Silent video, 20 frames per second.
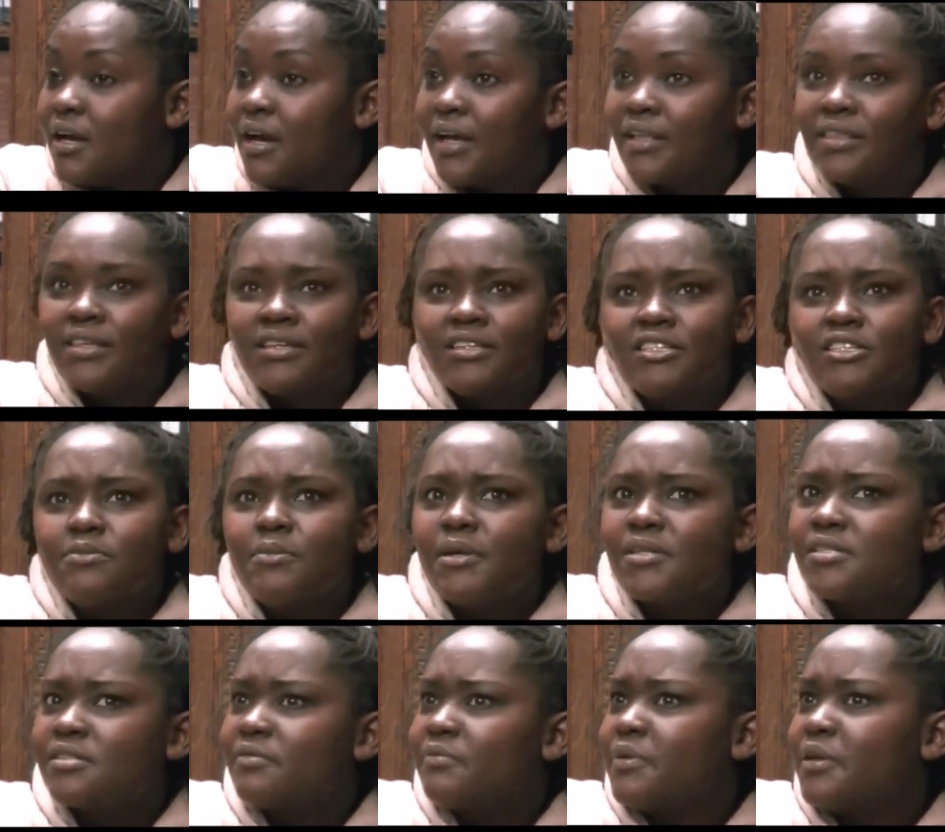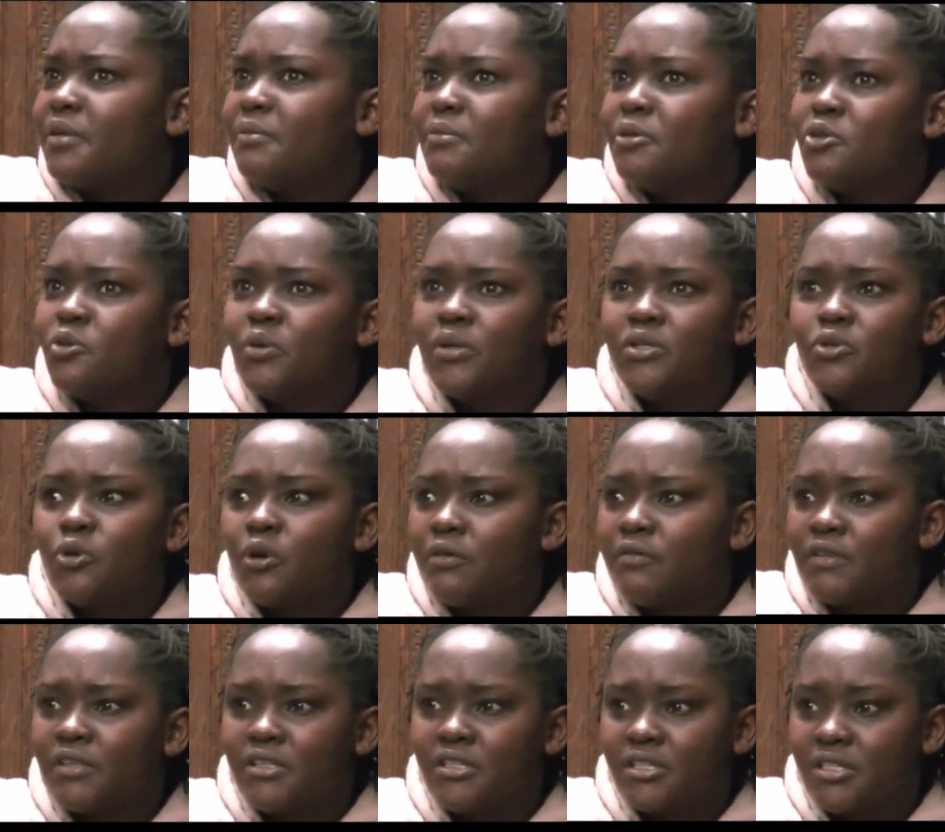I think she must have been between
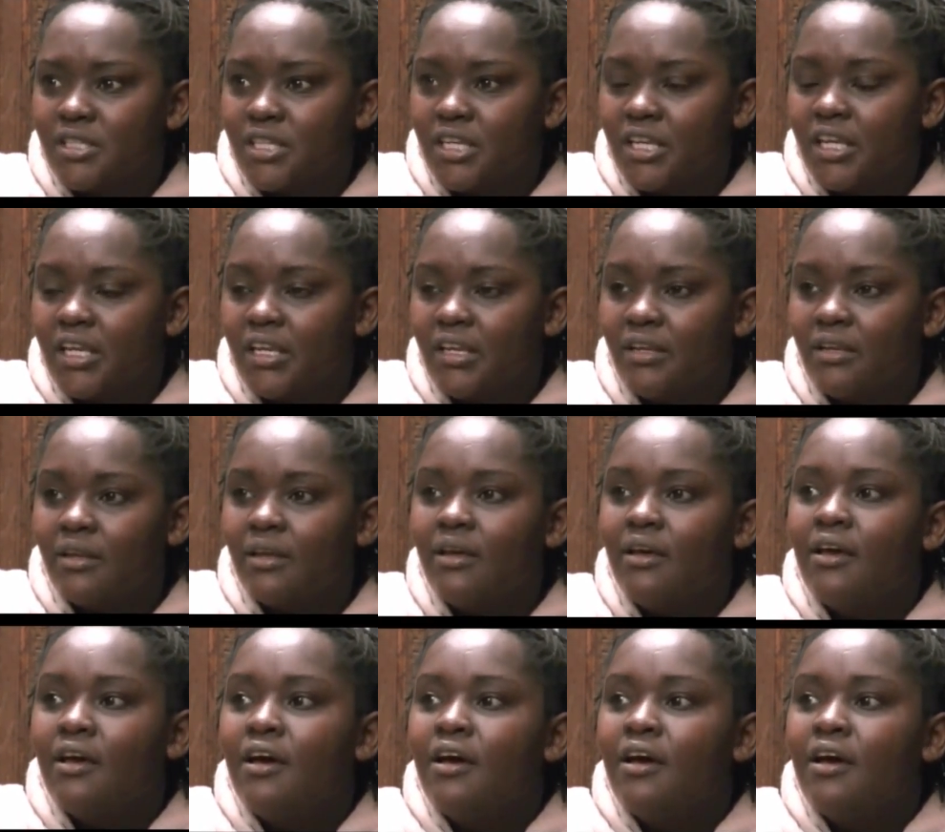12 and 13,